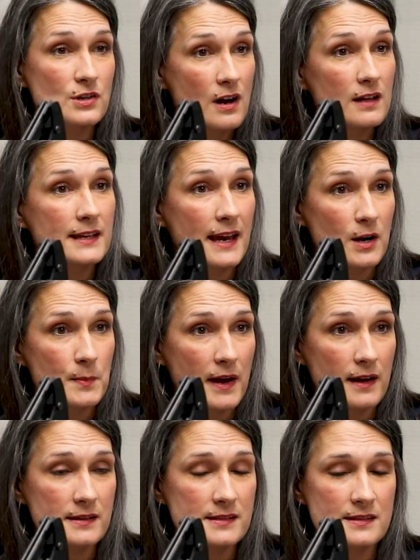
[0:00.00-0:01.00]
are called care
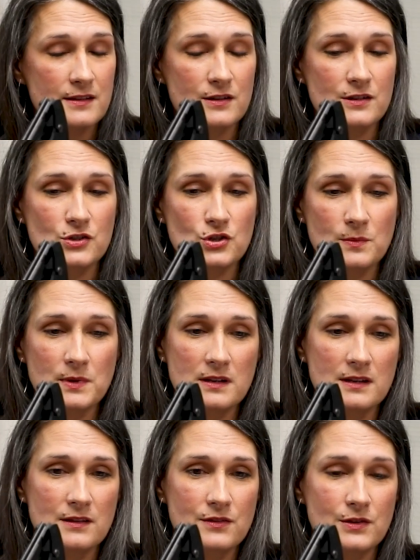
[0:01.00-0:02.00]
packs. They're
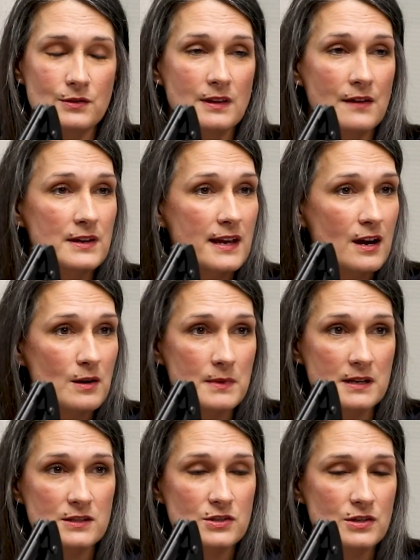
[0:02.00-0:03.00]
distributed through Love and Care
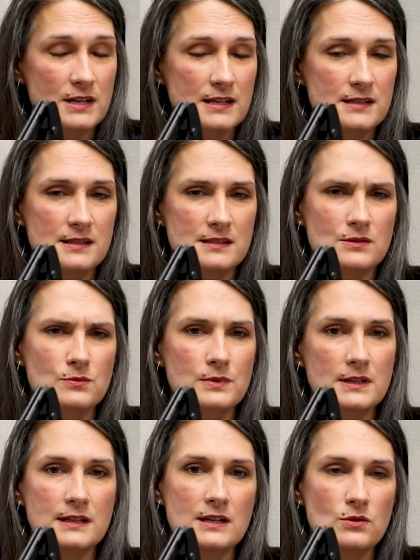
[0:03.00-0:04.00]
Ministries. It's a
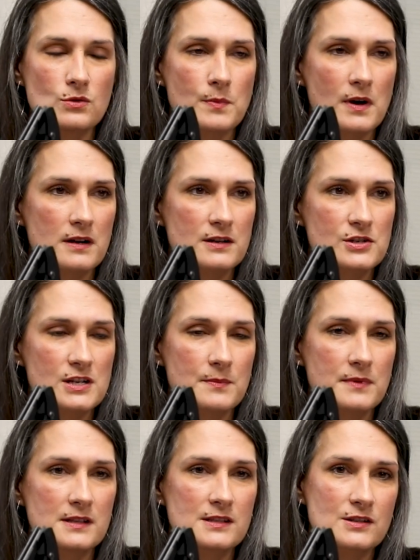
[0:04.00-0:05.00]
really cool partnership
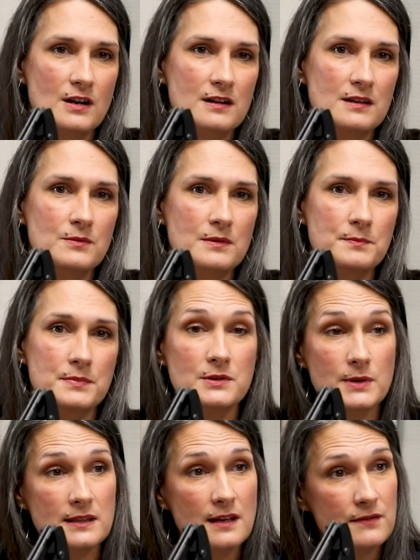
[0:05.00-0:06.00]
that started
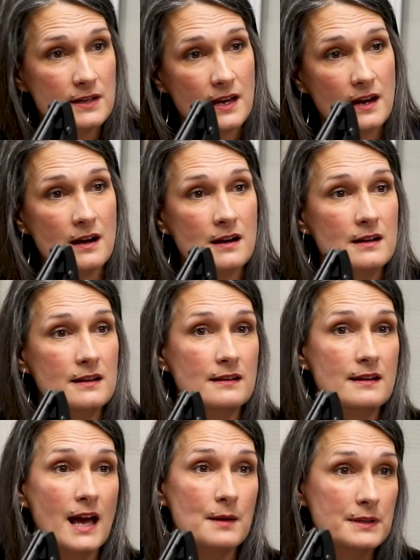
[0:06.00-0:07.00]
between Love and Care
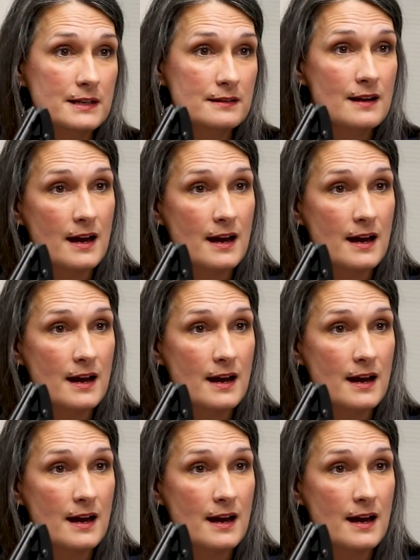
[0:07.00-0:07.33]
and Abilene